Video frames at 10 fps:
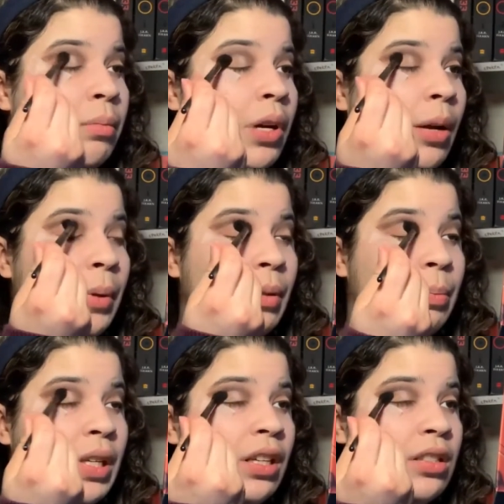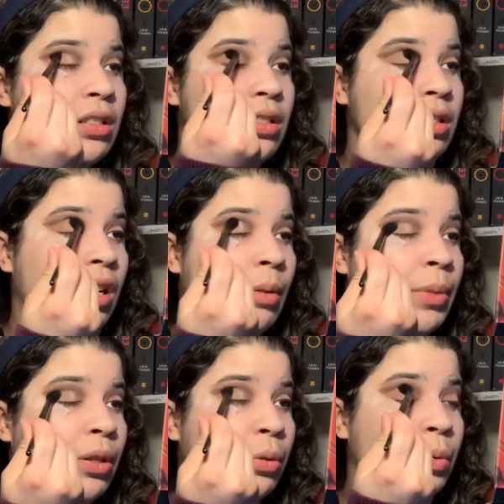probably the biggest
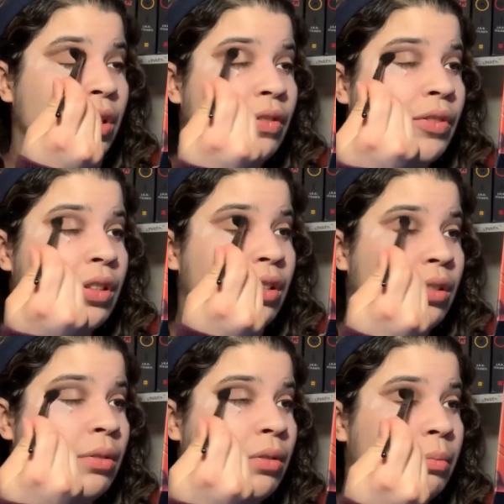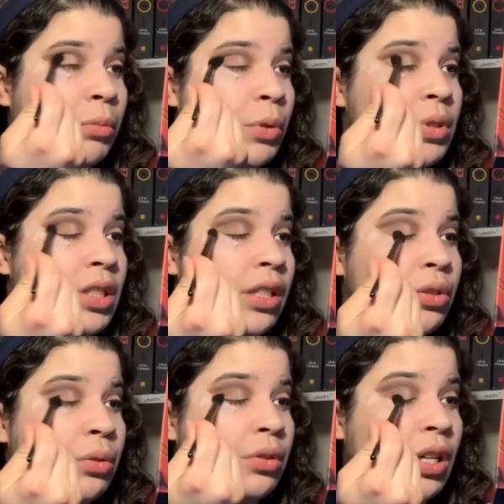topic, or one of the most central